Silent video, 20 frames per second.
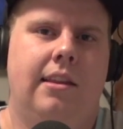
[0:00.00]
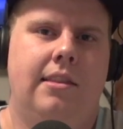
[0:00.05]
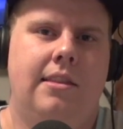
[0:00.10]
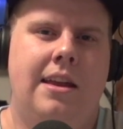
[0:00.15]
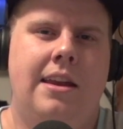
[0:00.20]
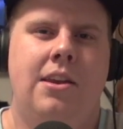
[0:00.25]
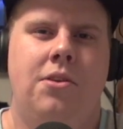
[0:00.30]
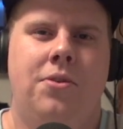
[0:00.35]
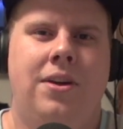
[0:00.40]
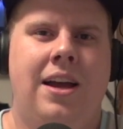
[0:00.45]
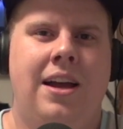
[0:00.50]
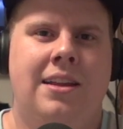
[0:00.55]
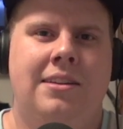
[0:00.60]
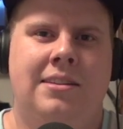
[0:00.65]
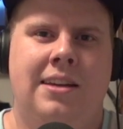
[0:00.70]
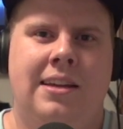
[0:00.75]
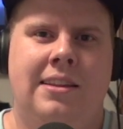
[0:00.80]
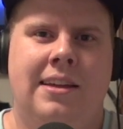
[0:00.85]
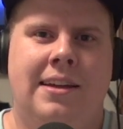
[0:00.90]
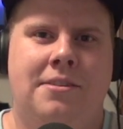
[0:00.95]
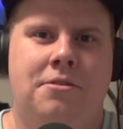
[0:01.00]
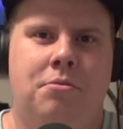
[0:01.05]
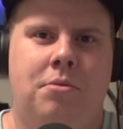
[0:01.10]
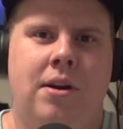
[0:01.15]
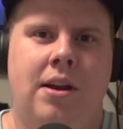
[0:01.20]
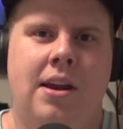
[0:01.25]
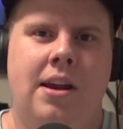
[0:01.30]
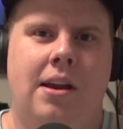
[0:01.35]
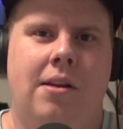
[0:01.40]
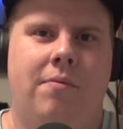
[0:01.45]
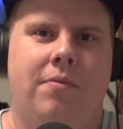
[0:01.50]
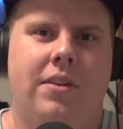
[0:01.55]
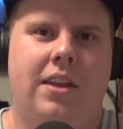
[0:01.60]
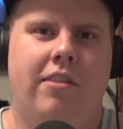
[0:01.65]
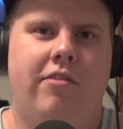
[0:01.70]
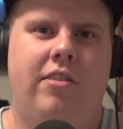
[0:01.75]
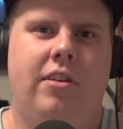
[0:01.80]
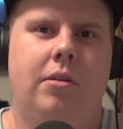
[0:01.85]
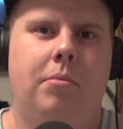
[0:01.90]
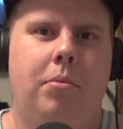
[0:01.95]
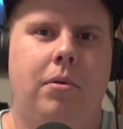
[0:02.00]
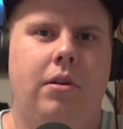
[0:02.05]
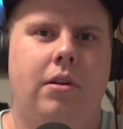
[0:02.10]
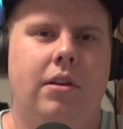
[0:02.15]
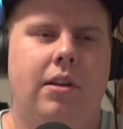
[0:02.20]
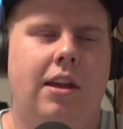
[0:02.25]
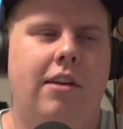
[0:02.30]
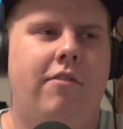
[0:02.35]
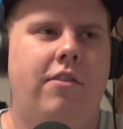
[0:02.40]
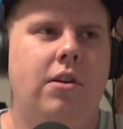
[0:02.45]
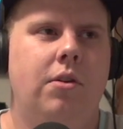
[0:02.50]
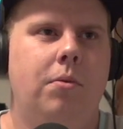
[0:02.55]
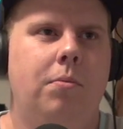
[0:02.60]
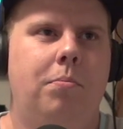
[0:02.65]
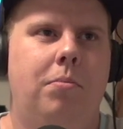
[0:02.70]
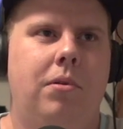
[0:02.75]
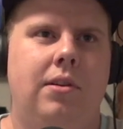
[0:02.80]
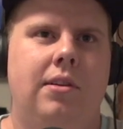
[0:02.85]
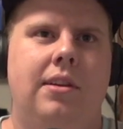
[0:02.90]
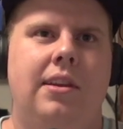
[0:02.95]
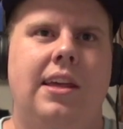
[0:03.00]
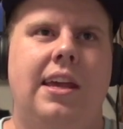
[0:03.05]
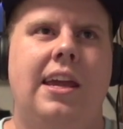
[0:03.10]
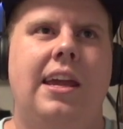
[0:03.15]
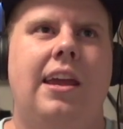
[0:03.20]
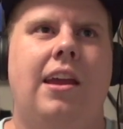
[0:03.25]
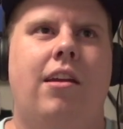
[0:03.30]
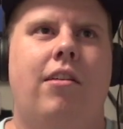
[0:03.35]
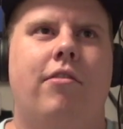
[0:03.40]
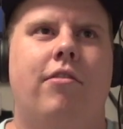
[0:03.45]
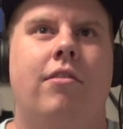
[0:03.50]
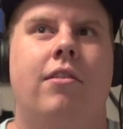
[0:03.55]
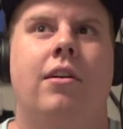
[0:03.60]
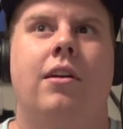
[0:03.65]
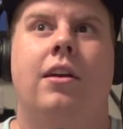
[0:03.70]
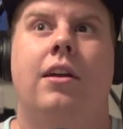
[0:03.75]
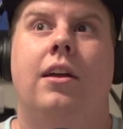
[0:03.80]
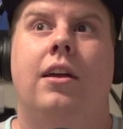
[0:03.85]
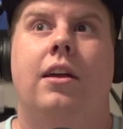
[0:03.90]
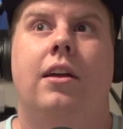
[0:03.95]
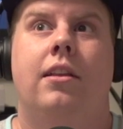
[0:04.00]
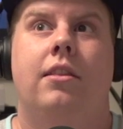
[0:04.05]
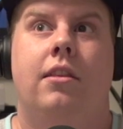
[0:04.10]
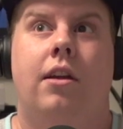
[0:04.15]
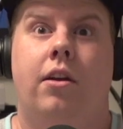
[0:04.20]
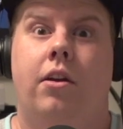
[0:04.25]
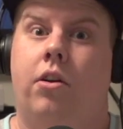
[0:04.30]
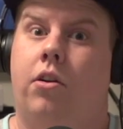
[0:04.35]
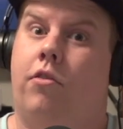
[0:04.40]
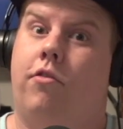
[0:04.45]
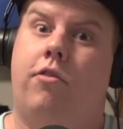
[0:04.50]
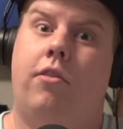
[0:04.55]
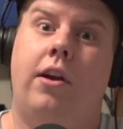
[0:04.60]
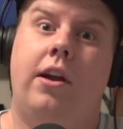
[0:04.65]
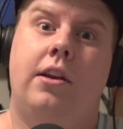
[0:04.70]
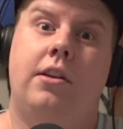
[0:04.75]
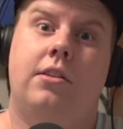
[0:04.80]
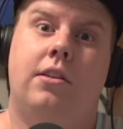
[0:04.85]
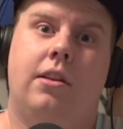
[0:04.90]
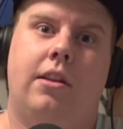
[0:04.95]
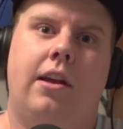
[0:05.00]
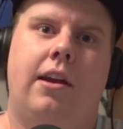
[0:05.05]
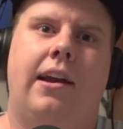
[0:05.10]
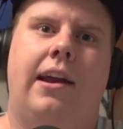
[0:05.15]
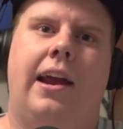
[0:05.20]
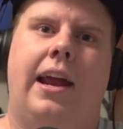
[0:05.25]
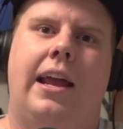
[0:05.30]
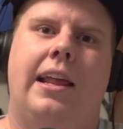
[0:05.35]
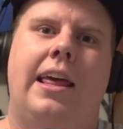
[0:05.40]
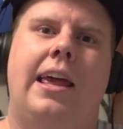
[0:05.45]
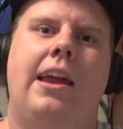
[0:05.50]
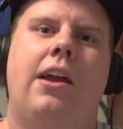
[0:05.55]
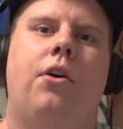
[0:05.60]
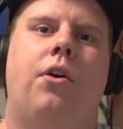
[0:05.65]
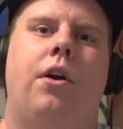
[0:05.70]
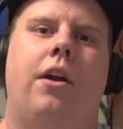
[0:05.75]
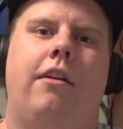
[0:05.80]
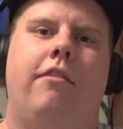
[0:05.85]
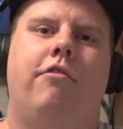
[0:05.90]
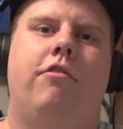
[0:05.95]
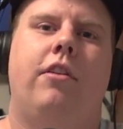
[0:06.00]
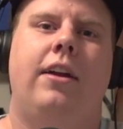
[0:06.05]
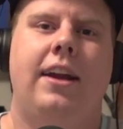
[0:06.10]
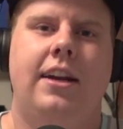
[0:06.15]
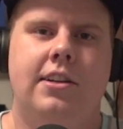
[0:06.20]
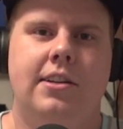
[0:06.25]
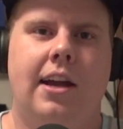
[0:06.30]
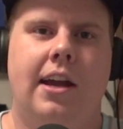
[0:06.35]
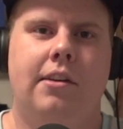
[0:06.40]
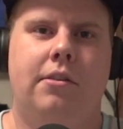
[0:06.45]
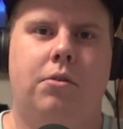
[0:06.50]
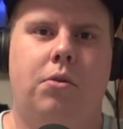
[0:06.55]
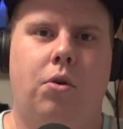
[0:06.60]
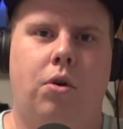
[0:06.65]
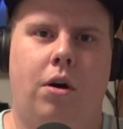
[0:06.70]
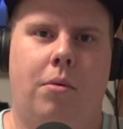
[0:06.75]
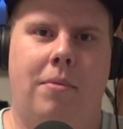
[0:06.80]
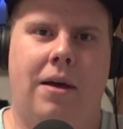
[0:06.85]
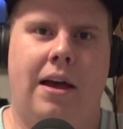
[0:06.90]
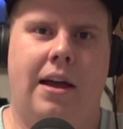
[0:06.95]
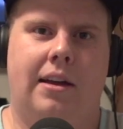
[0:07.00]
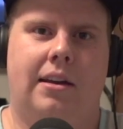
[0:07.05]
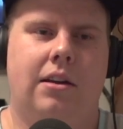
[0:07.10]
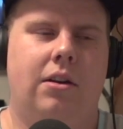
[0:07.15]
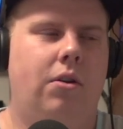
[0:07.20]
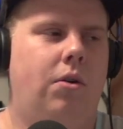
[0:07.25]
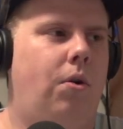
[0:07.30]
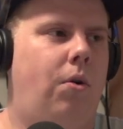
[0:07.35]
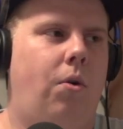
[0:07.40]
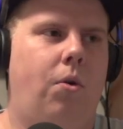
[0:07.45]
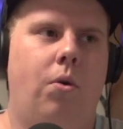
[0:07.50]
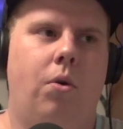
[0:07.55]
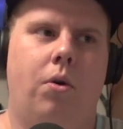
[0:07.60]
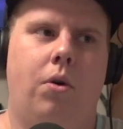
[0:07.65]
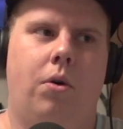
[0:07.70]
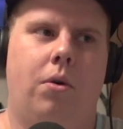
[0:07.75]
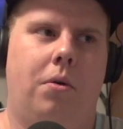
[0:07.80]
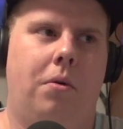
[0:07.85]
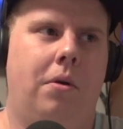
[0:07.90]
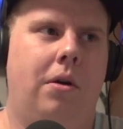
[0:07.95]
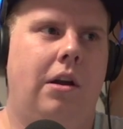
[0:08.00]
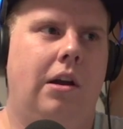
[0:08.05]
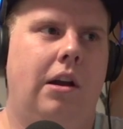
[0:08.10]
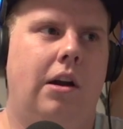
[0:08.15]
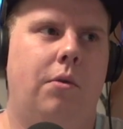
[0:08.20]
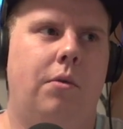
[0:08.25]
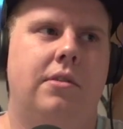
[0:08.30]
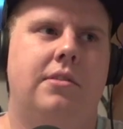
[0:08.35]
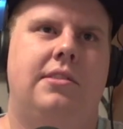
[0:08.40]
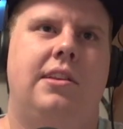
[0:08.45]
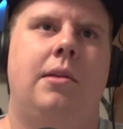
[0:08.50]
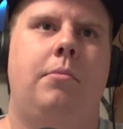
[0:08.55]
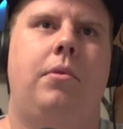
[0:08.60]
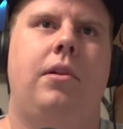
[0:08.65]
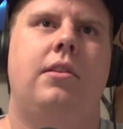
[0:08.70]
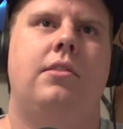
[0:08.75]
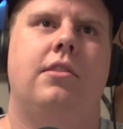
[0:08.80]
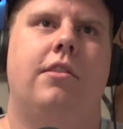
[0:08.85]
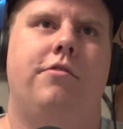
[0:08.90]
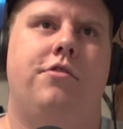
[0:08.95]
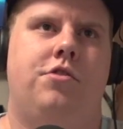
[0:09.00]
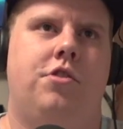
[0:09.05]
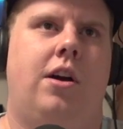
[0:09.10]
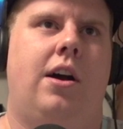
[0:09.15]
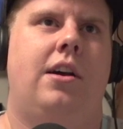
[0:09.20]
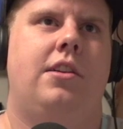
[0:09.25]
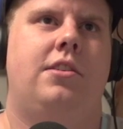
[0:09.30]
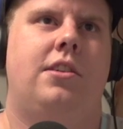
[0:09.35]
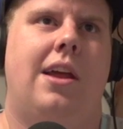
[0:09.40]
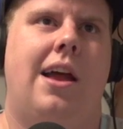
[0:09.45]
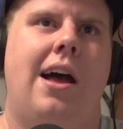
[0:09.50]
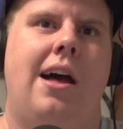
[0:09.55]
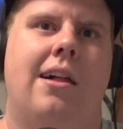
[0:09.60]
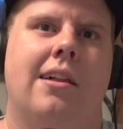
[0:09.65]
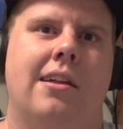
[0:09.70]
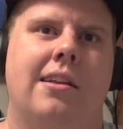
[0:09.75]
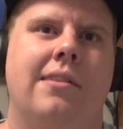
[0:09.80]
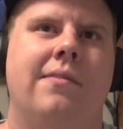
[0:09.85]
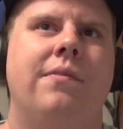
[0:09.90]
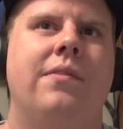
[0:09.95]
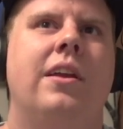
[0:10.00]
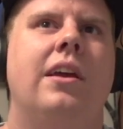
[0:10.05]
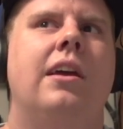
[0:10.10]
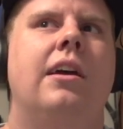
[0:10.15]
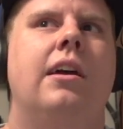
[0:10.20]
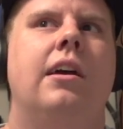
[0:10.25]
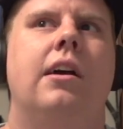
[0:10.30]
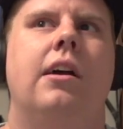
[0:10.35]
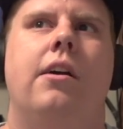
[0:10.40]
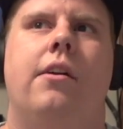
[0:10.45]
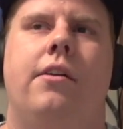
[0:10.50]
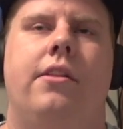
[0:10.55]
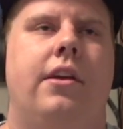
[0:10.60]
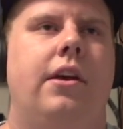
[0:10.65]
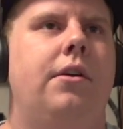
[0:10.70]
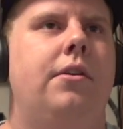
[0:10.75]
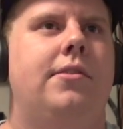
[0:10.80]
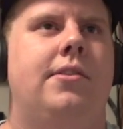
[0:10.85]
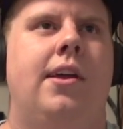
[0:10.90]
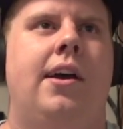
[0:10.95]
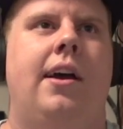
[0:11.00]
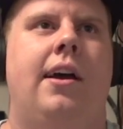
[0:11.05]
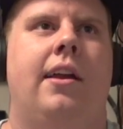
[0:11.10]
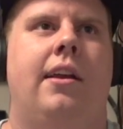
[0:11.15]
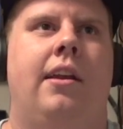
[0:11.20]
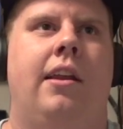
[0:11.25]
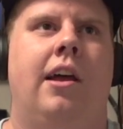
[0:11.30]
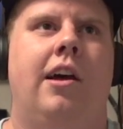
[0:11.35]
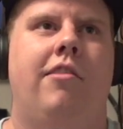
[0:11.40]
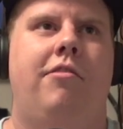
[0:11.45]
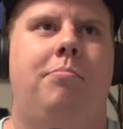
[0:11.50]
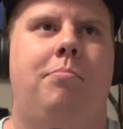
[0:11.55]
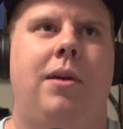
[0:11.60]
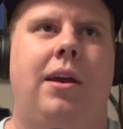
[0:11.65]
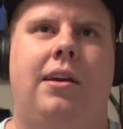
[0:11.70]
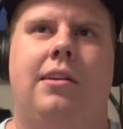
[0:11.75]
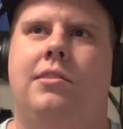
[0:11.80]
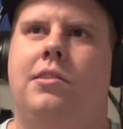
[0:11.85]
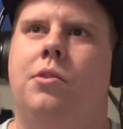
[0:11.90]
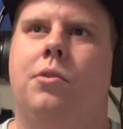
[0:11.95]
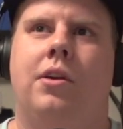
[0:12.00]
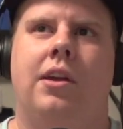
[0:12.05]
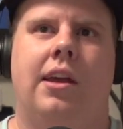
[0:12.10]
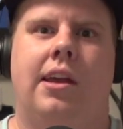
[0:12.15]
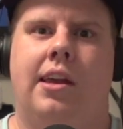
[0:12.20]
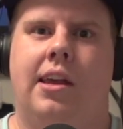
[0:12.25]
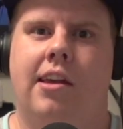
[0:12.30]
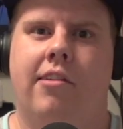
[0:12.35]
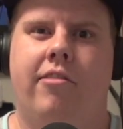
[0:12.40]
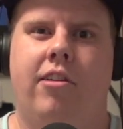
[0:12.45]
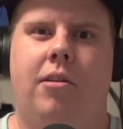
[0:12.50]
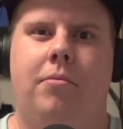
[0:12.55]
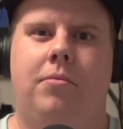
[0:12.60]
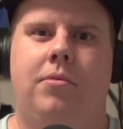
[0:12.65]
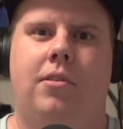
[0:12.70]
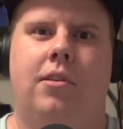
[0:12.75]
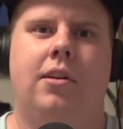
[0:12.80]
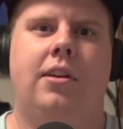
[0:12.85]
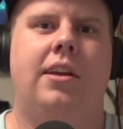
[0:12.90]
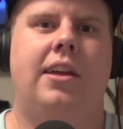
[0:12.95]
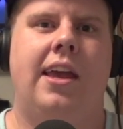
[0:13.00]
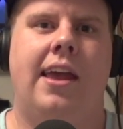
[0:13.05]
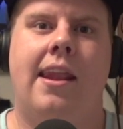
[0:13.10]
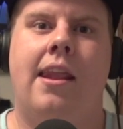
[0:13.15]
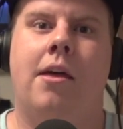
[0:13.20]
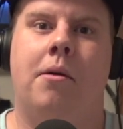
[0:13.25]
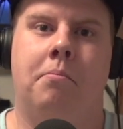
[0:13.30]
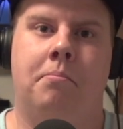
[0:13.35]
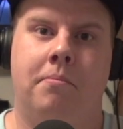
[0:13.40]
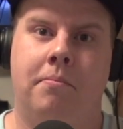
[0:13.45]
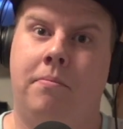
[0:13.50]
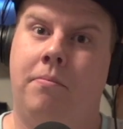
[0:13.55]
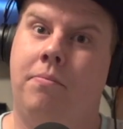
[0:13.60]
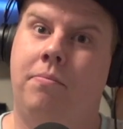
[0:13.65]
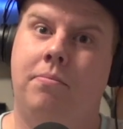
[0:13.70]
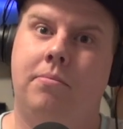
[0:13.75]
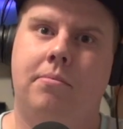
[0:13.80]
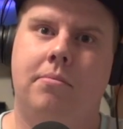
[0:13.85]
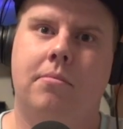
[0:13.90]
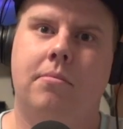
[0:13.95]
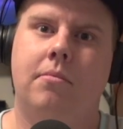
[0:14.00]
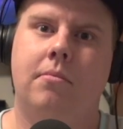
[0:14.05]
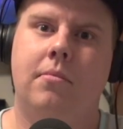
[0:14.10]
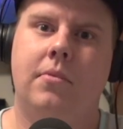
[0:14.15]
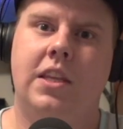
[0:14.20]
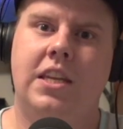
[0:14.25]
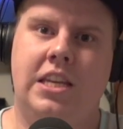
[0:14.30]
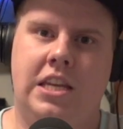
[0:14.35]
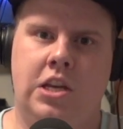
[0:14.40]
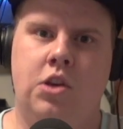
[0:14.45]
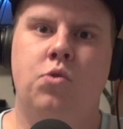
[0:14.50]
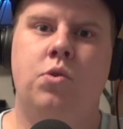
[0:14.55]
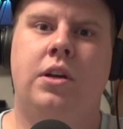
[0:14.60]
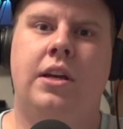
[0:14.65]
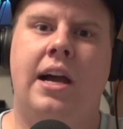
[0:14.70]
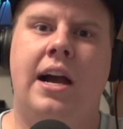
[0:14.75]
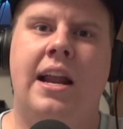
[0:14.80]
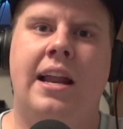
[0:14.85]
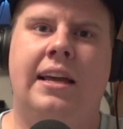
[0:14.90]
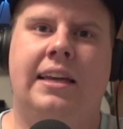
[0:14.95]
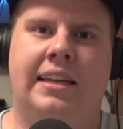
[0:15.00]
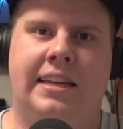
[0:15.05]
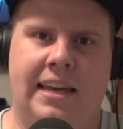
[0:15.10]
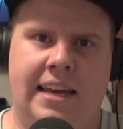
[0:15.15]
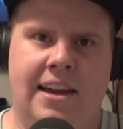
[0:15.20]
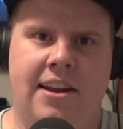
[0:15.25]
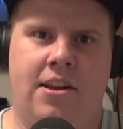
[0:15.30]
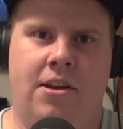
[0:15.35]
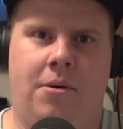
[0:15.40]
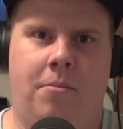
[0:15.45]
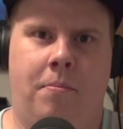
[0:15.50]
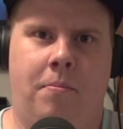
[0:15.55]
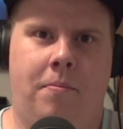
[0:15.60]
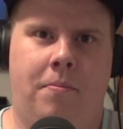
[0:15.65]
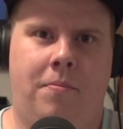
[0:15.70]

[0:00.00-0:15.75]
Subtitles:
then you got to take that trade. If you believe they are a franchise quarterback or a resemblance of Josh Allen, there's not enough picks you can give up to get him. You gotta get him,